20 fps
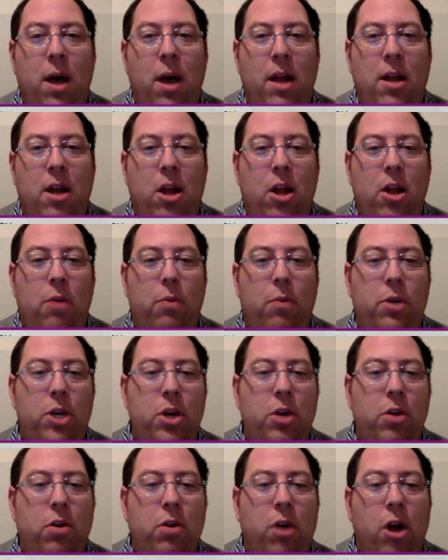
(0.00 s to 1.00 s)
And not only will
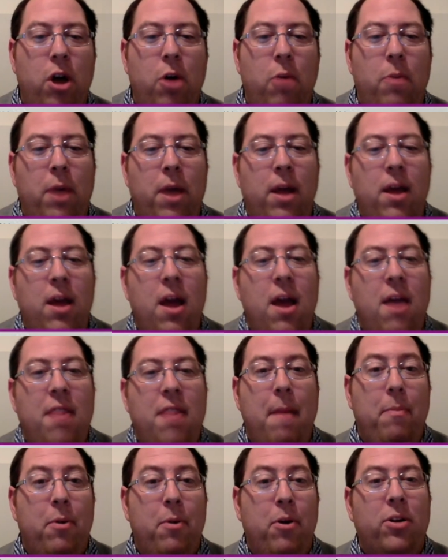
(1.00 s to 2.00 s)
you grow, but
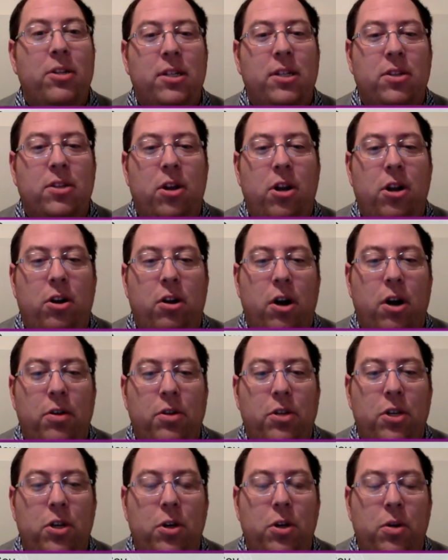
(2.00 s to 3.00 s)
that person's going to grow
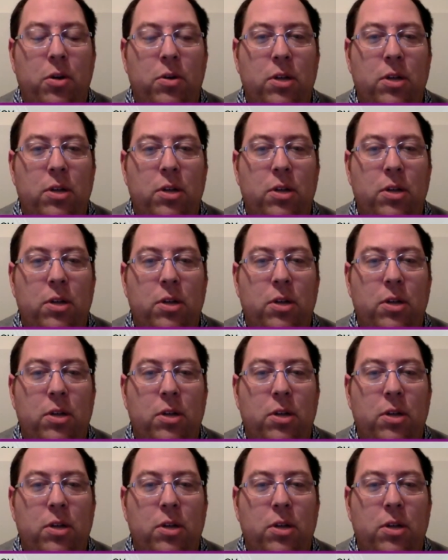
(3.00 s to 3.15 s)
too.